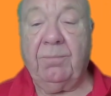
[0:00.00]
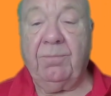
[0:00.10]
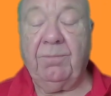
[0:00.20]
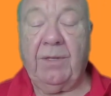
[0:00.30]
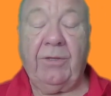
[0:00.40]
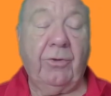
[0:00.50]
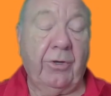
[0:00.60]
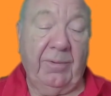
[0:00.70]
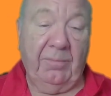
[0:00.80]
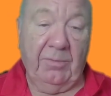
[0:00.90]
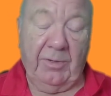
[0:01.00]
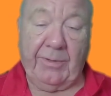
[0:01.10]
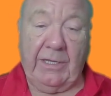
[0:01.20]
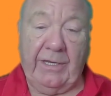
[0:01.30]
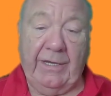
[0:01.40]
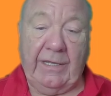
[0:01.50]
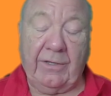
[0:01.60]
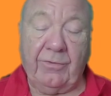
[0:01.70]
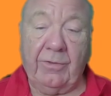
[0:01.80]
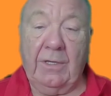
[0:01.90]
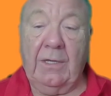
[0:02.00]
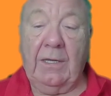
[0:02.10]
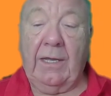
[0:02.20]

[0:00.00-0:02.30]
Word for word: You're going to be manipulating necks and